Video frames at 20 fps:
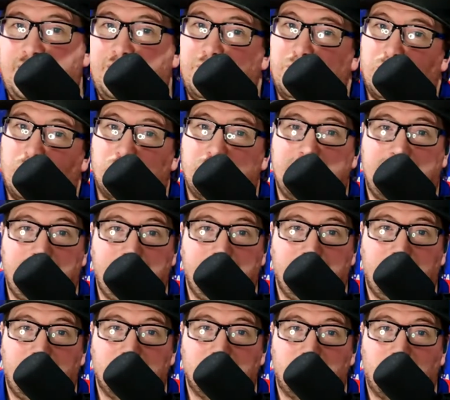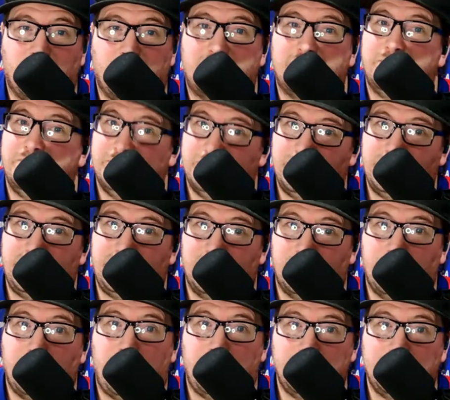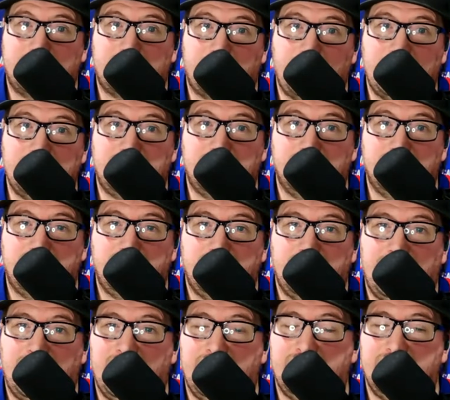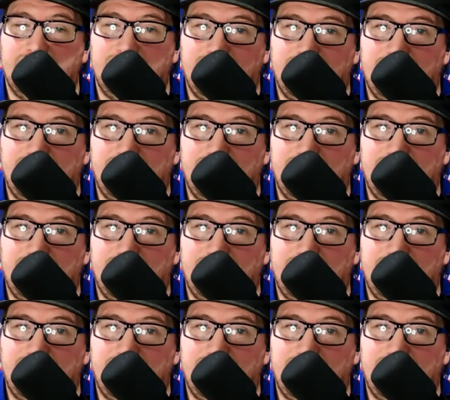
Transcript: Rotating billboards work. They're probably expensive. And,